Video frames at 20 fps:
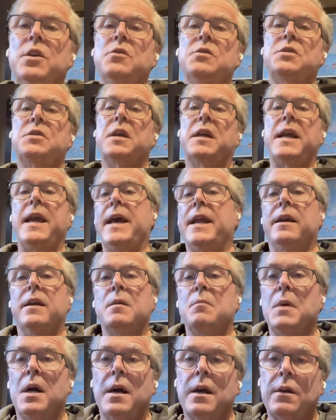Use the
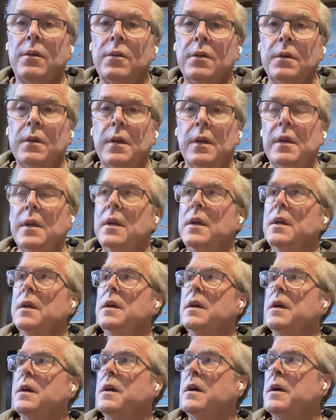Canada model.
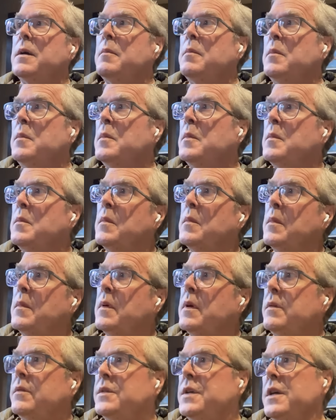Mm-hmm. Um,
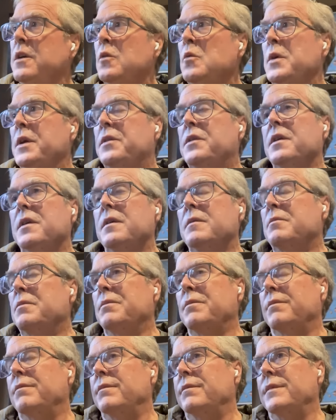deal with
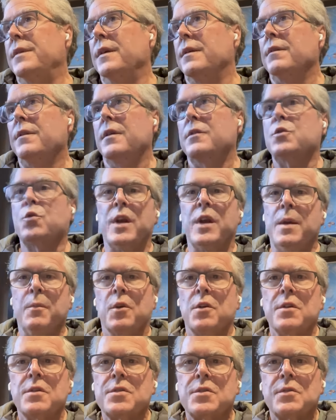the you know the
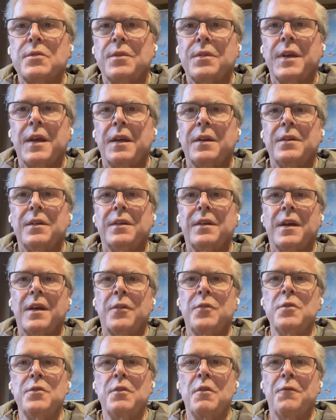dreamers that
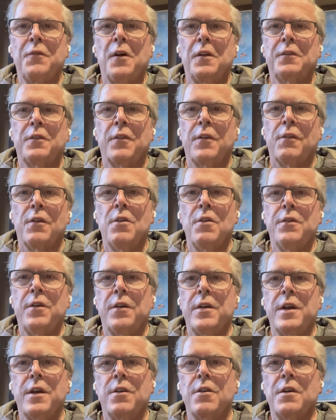uh, through no fault of their
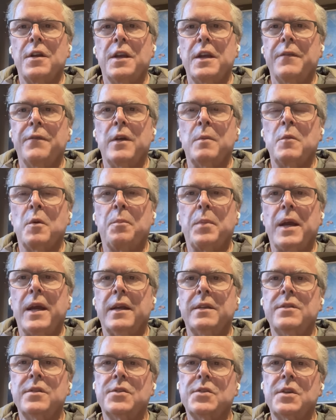own are here and give them a
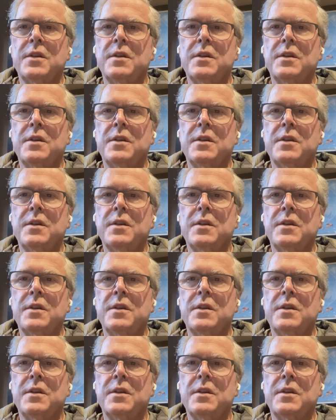path. And